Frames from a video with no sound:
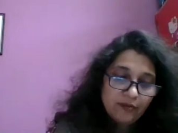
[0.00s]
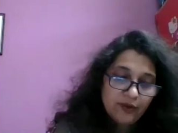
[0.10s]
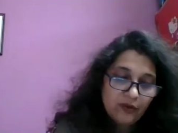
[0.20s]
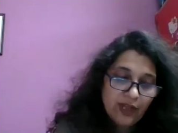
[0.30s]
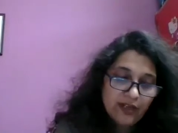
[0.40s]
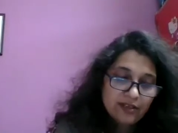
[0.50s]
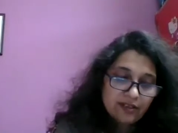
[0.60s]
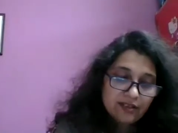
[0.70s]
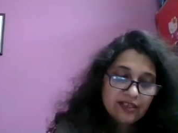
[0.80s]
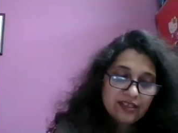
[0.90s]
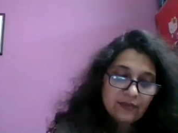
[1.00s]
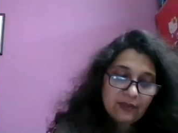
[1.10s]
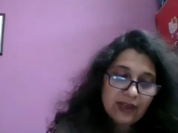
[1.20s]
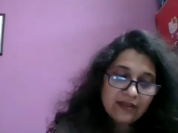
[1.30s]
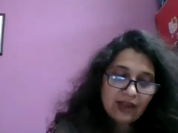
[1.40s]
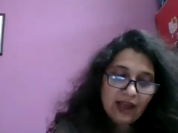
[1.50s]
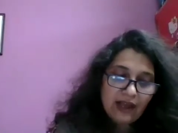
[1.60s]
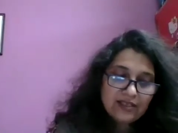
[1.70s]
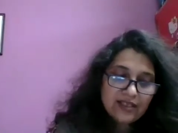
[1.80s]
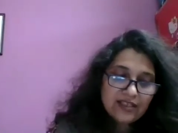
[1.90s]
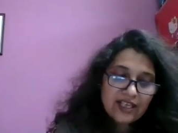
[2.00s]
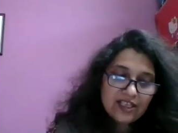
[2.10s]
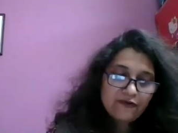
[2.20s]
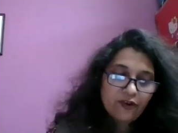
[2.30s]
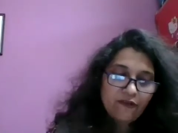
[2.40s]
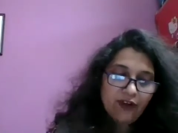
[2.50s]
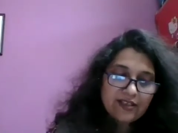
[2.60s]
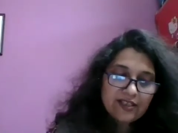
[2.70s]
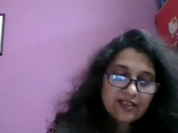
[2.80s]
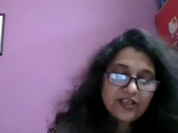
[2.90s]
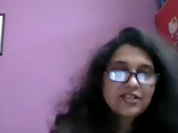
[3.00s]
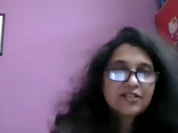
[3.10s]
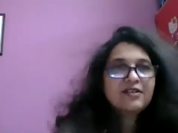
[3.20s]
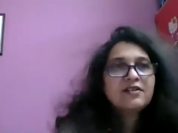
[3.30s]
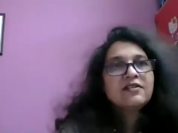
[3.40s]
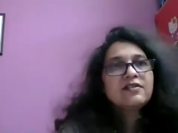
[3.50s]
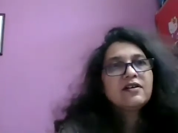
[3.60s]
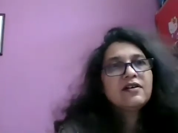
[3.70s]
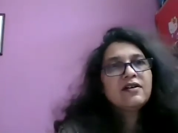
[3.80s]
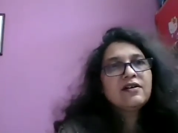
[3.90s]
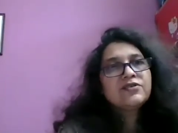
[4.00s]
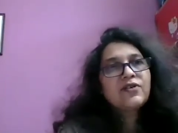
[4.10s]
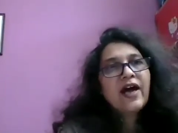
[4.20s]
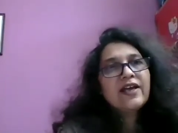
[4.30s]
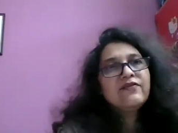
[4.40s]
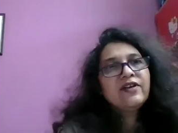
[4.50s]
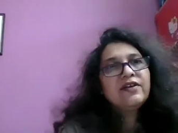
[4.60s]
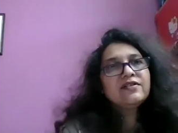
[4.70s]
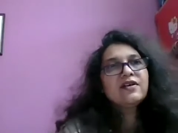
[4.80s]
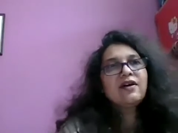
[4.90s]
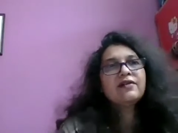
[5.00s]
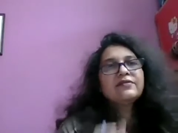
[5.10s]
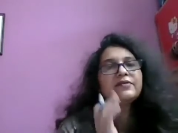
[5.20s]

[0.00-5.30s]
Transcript: prevent this myth and successful vaccination drive in India?